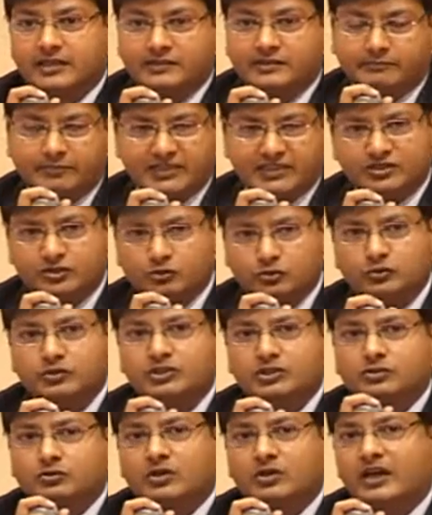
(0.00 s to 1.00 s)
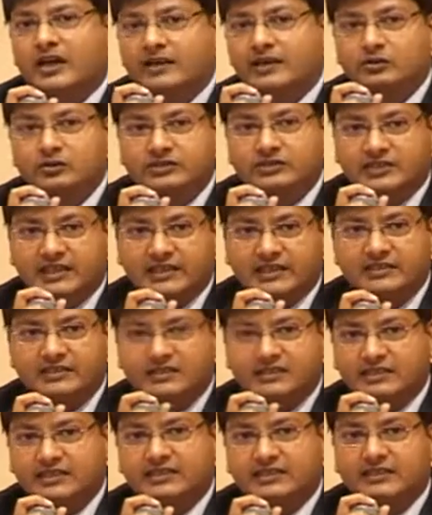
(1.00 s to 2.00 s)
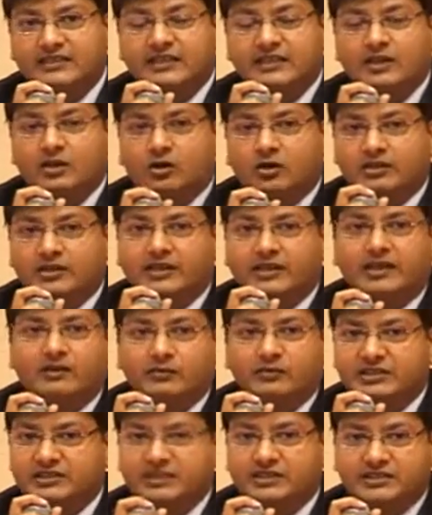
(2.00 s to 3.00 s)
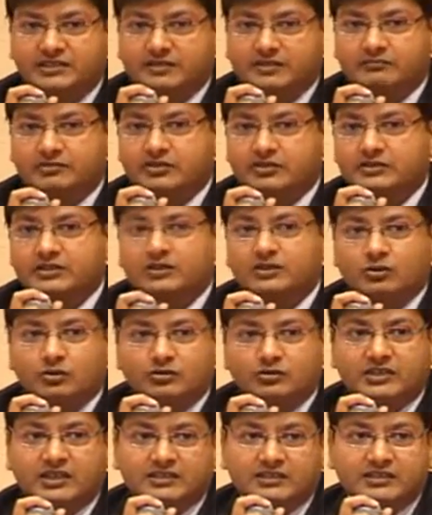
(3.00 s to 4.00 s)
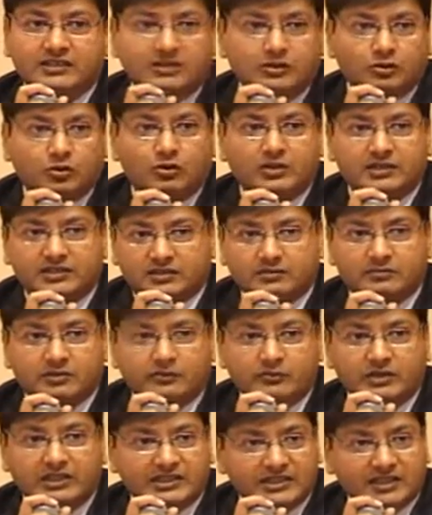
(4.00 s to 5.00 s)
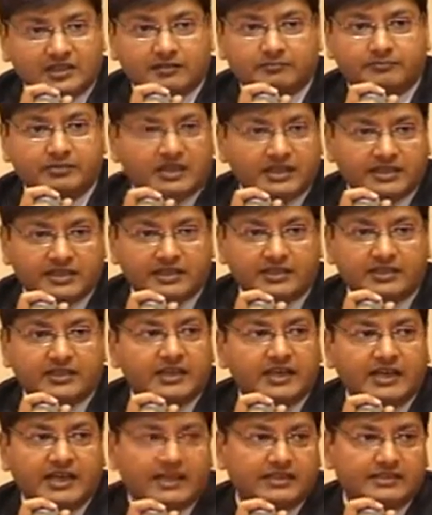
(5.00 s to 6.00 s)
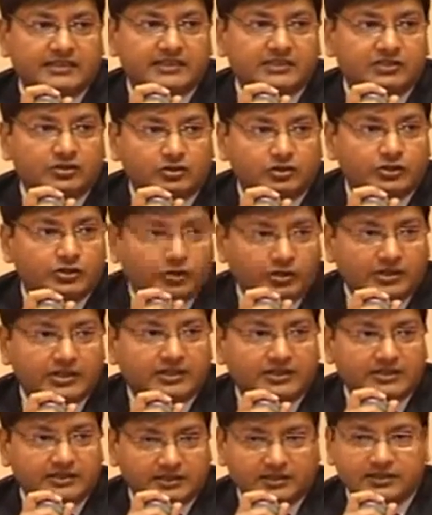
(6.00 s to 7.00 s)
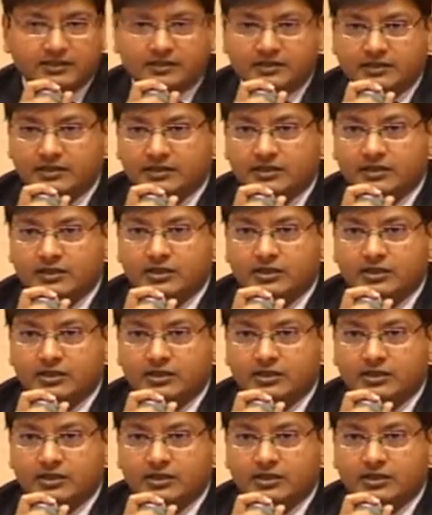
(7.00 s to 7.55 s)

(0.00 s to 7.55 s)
It best suits to a guy who is selling the tea on a railway station, because you know that no customer will turn up again and there is no surety.